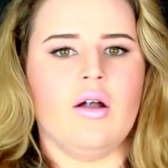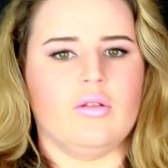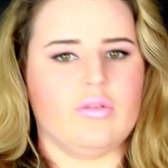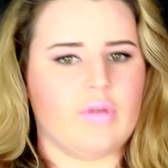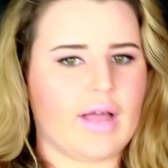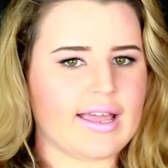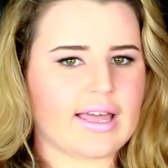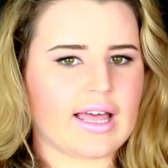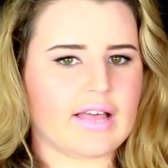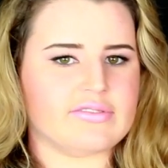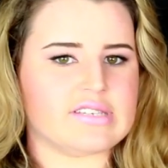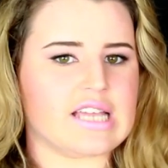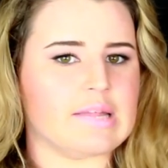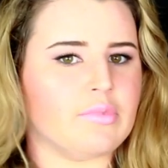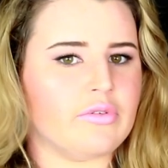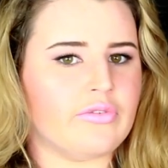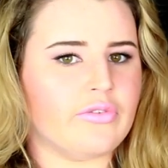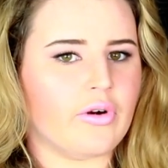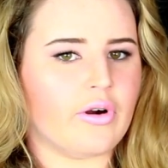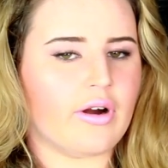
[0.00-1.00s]
Like I've
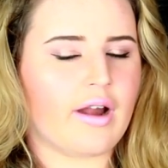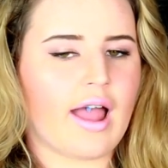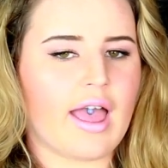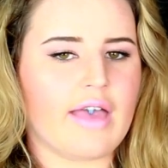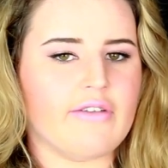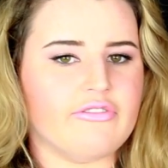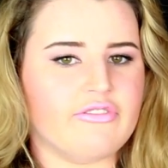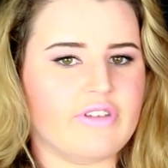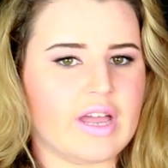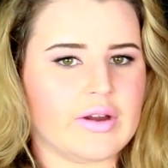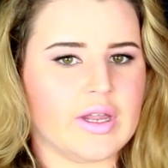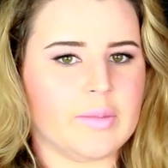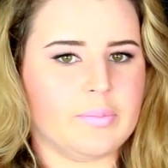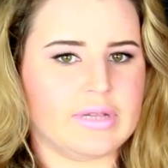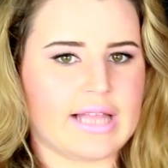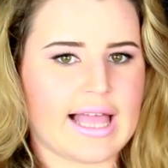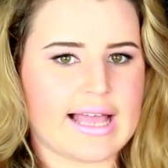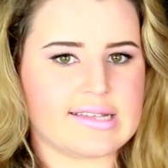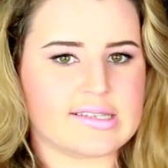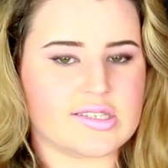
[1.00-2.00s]
said before, I am very
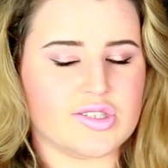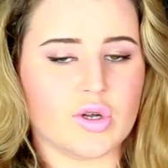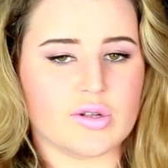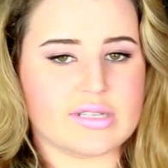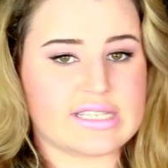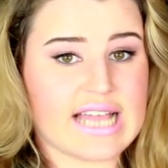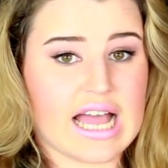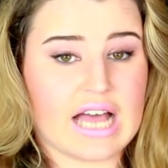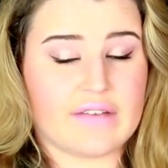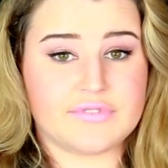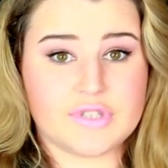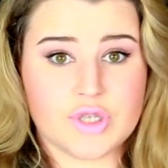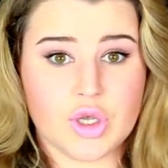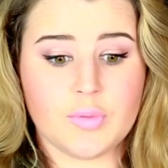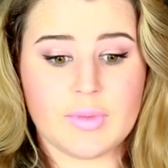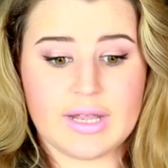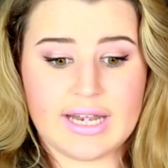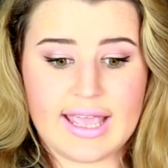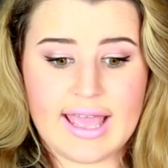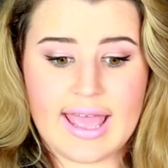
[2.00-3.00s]
blessed not to have
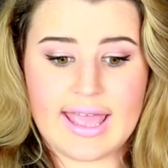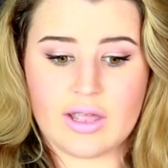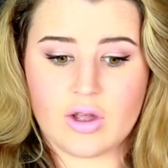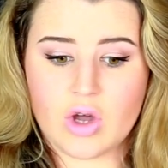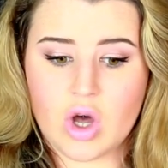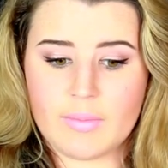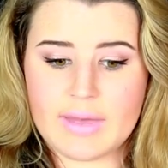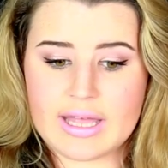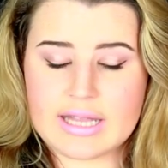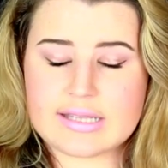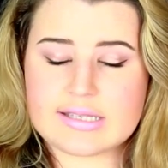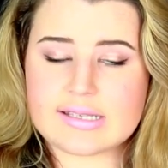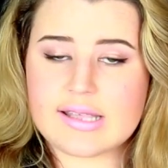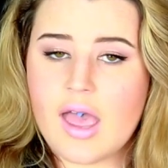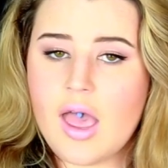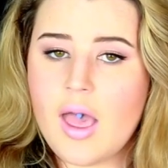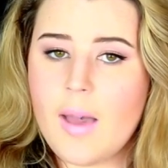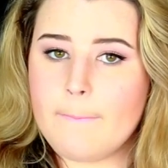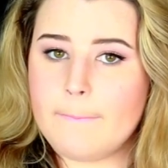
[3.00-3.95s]
too many hate comments,